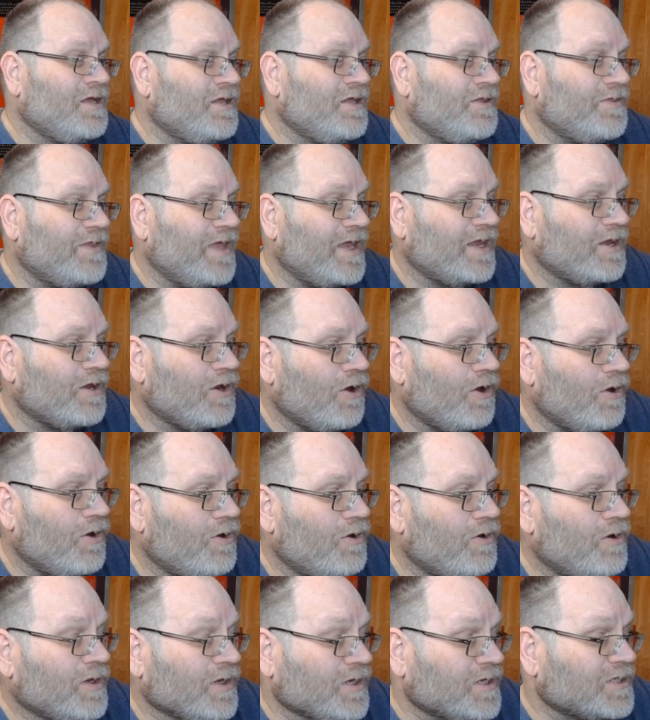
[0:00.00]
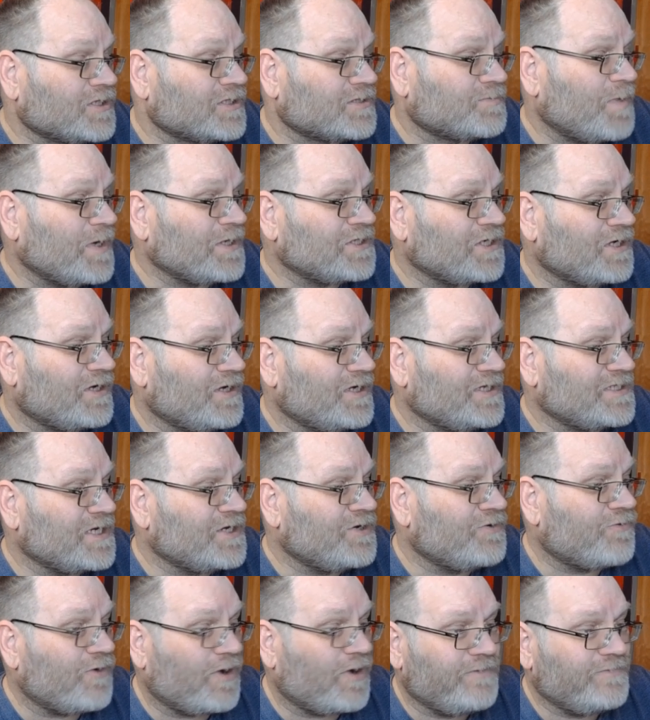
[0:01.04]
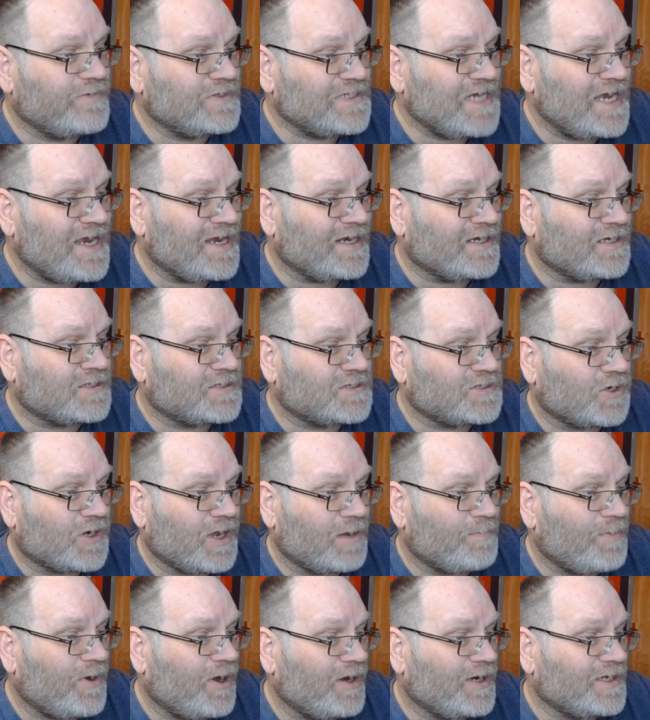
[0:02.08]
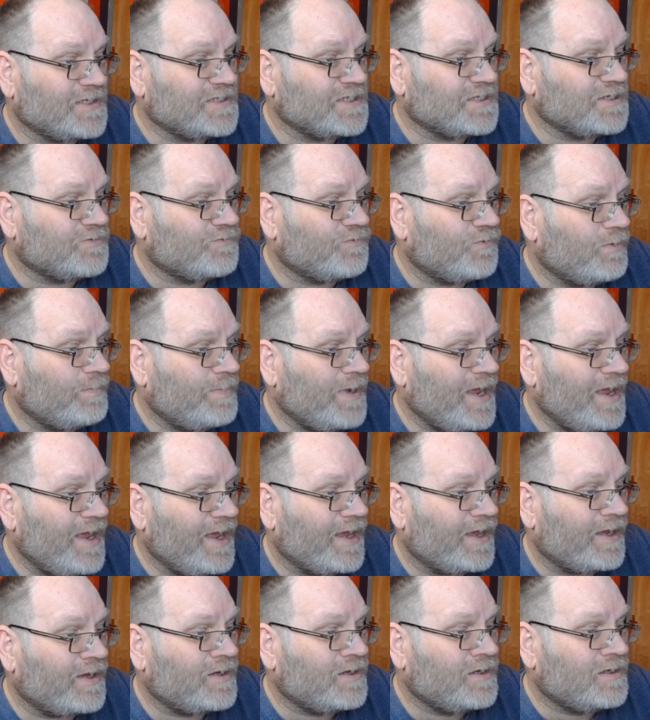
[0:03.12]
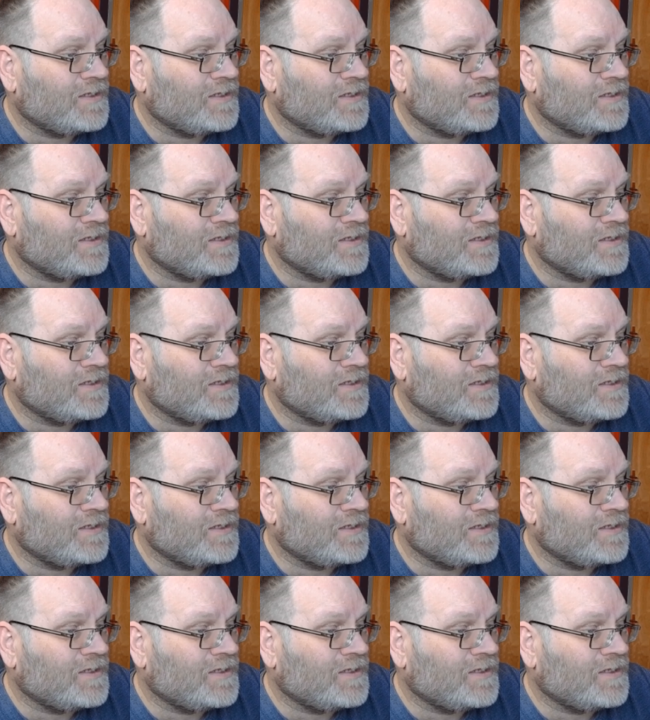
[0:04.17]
They can go specialise in driver's ed, so get piloting and repair.